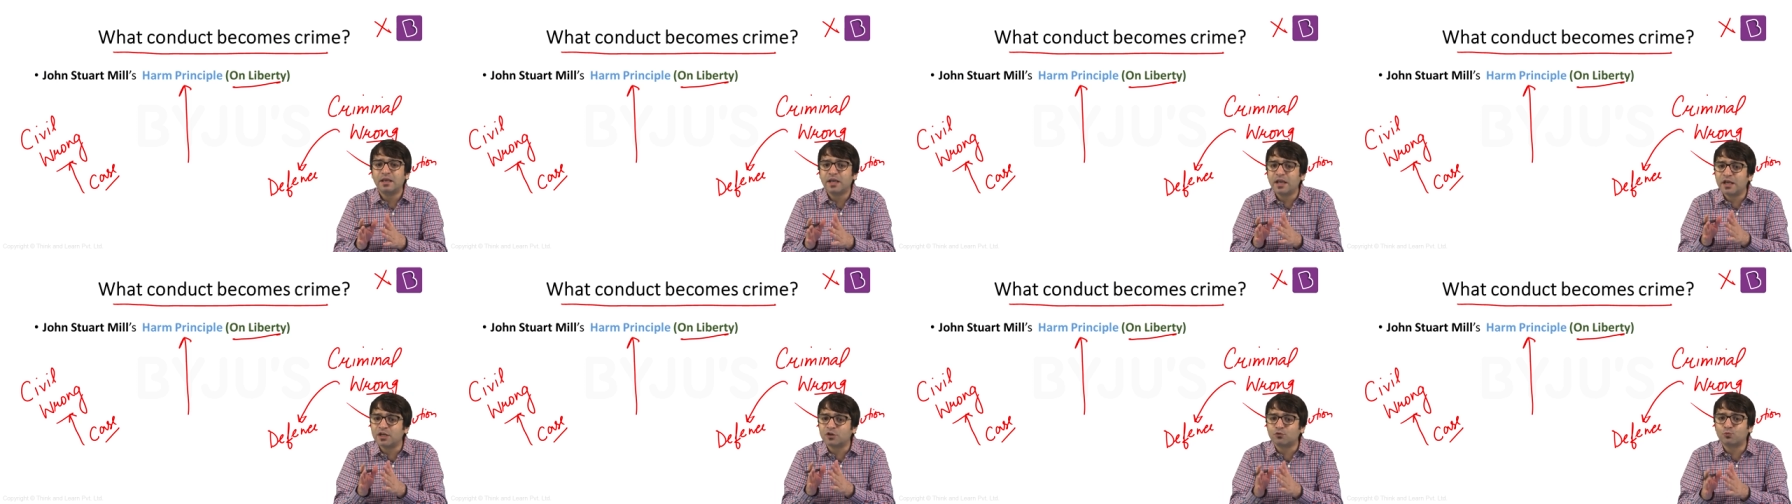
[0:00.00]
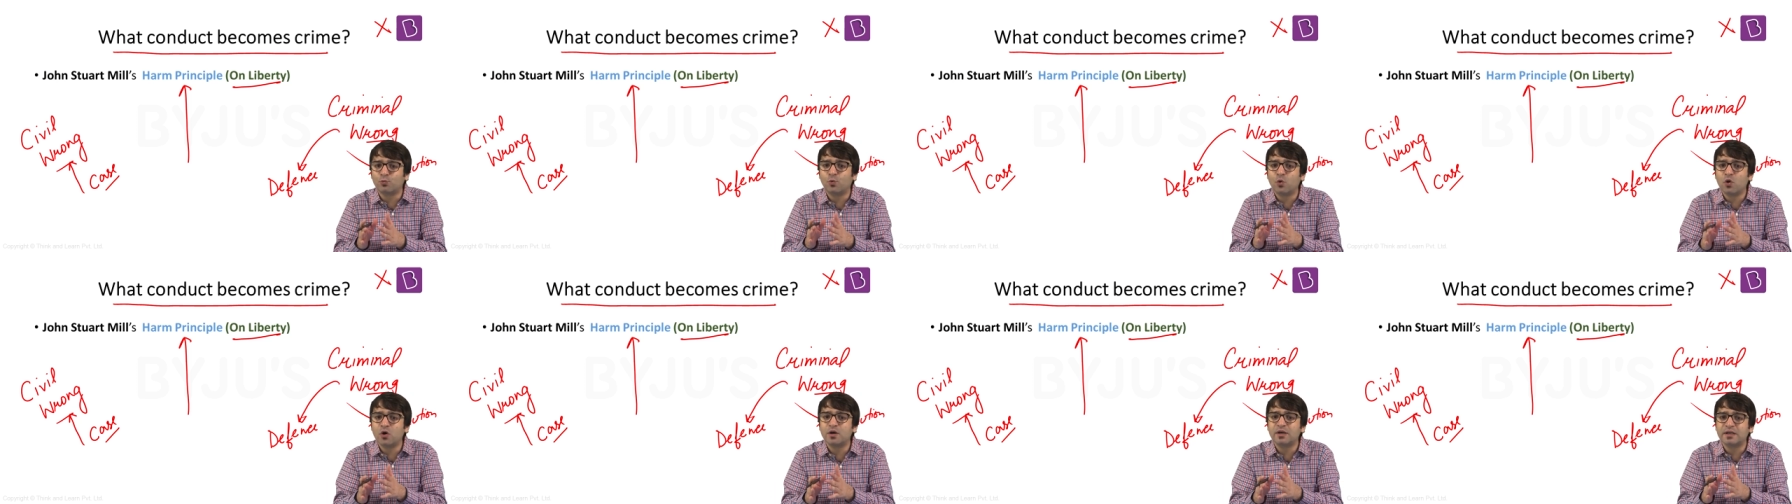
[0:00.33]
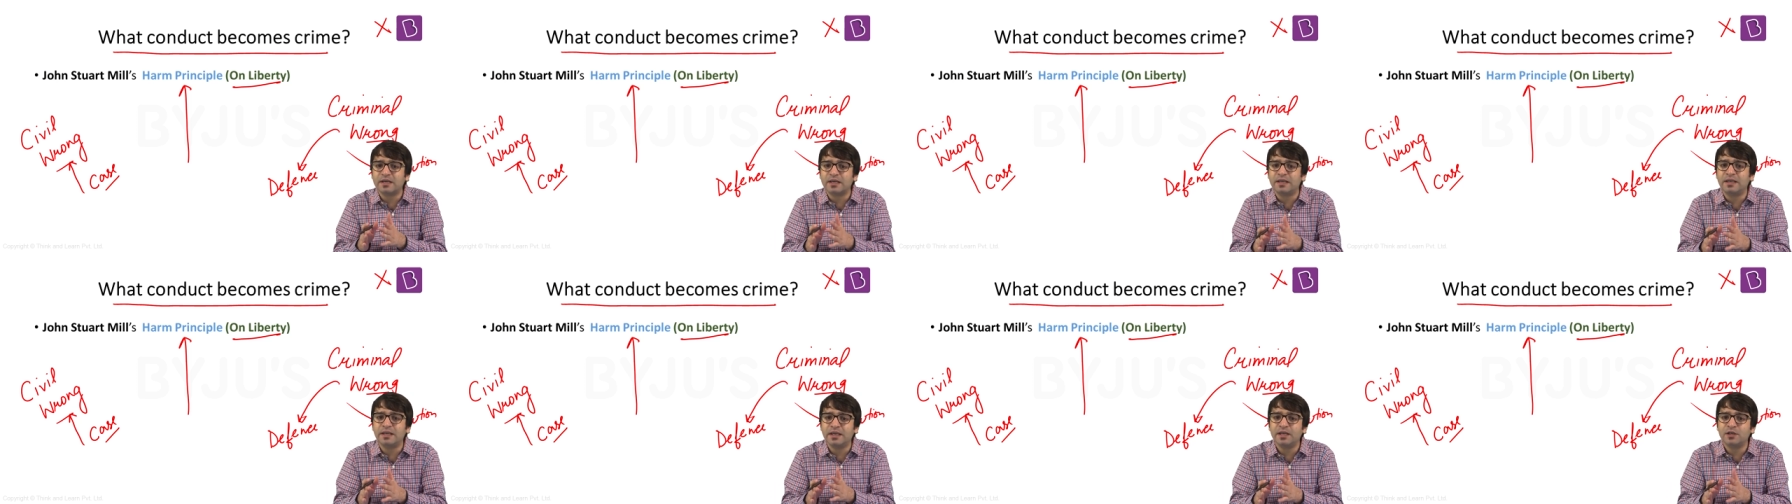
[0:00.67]
it won't
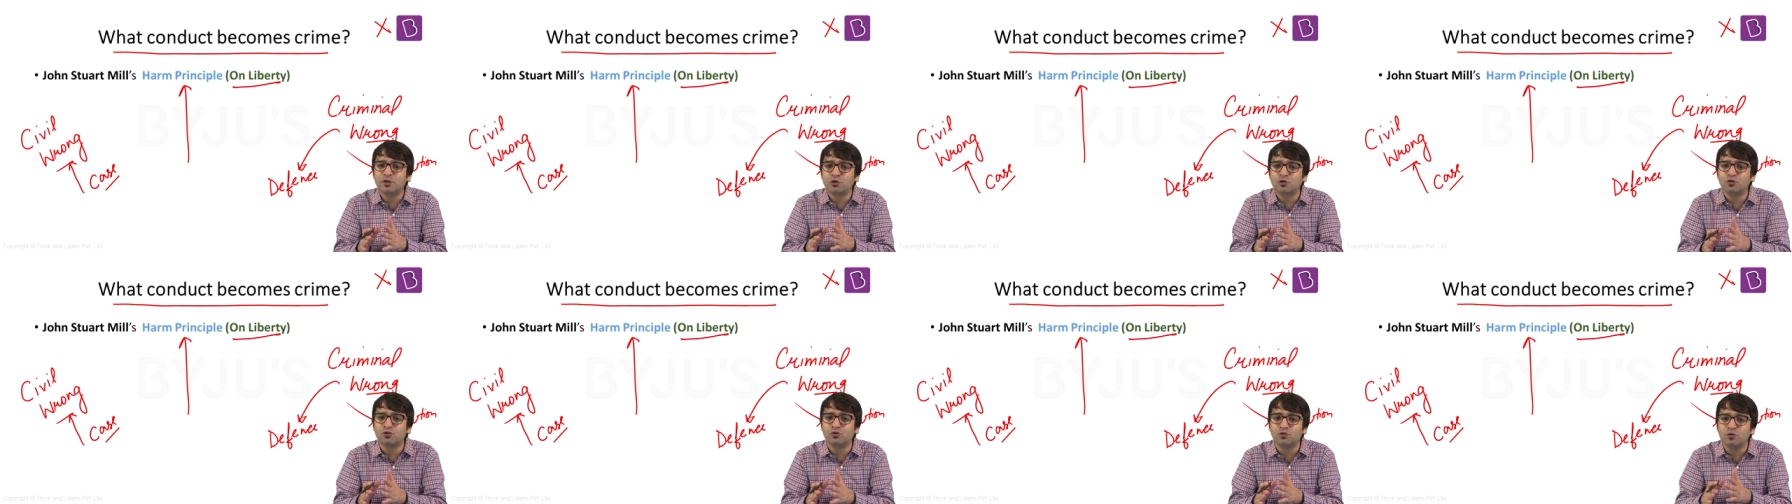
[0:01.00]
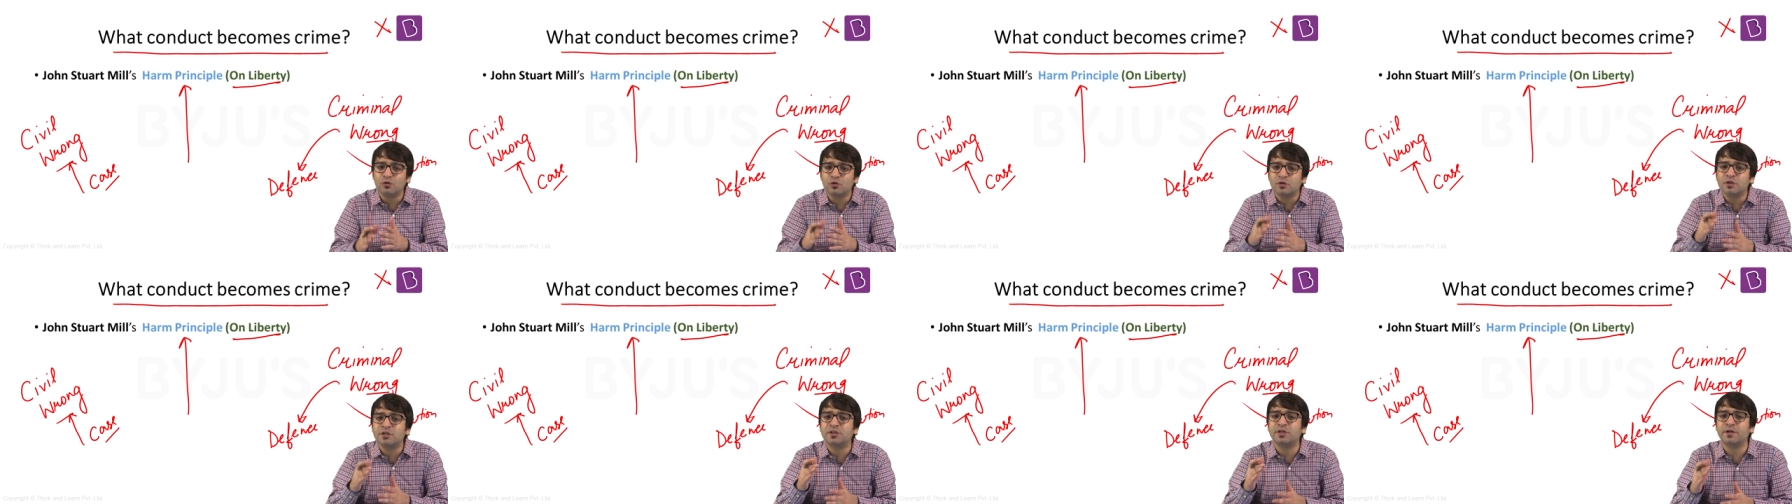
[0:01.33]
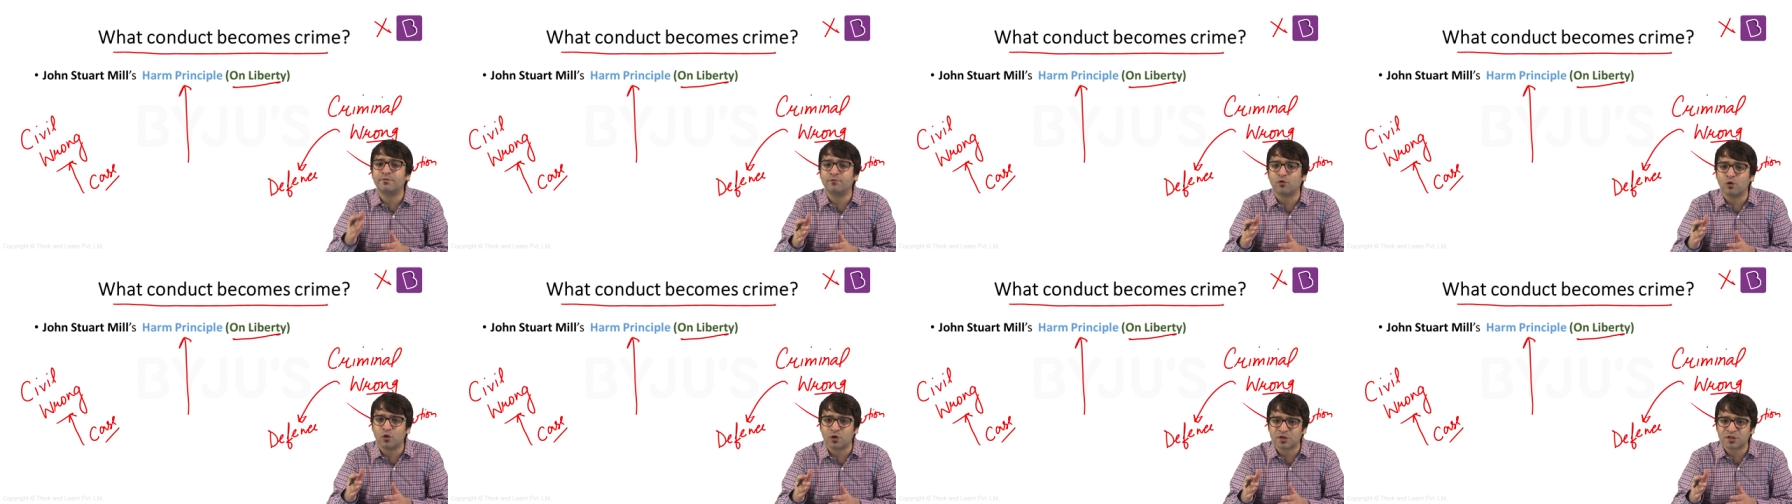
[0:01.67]
lead to
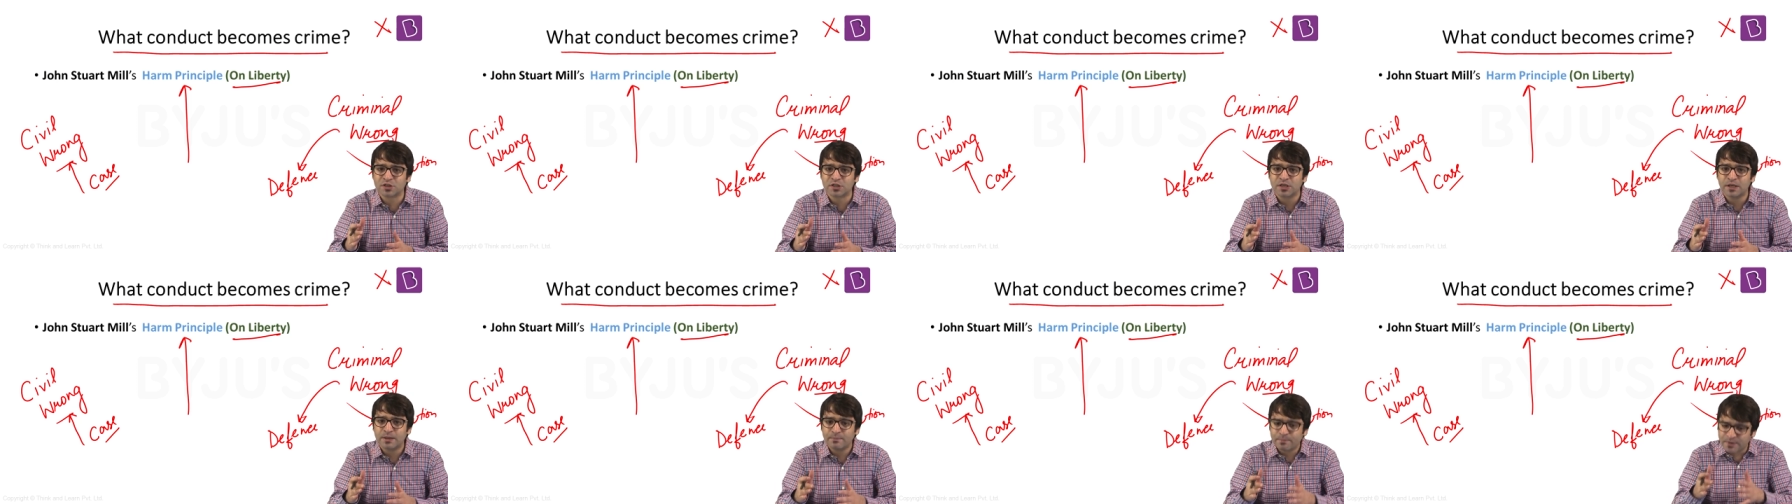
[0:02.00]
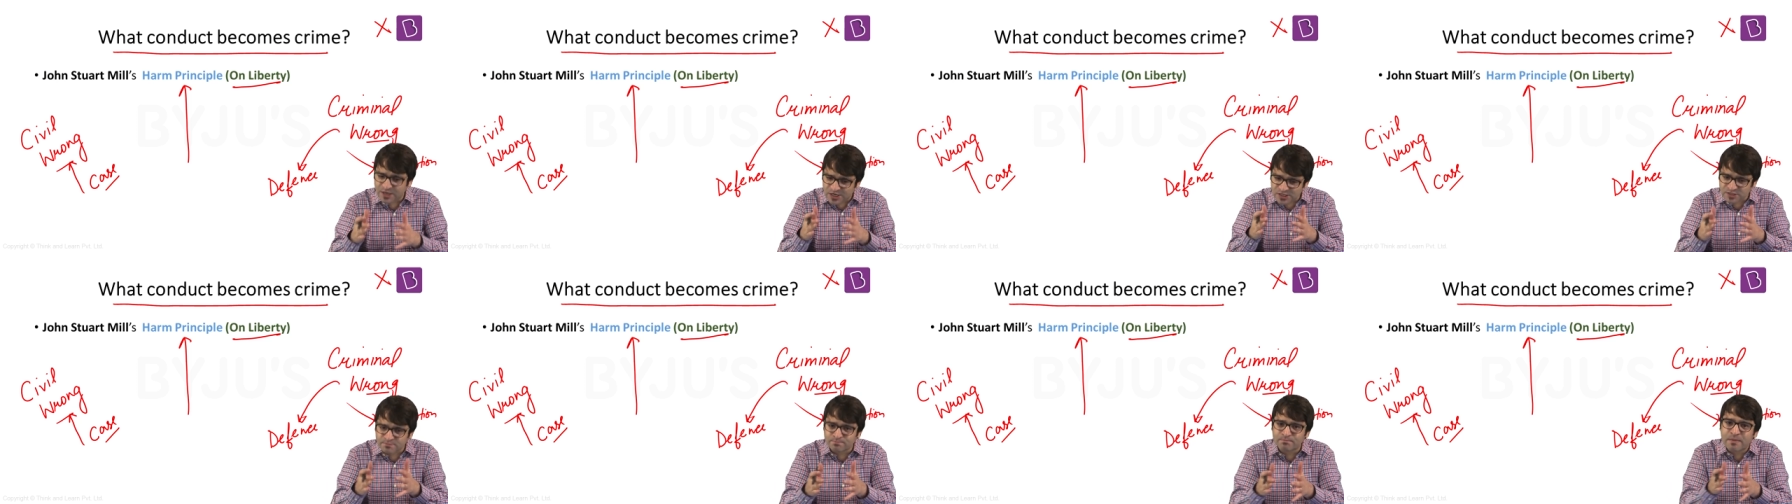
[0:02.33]
divorce because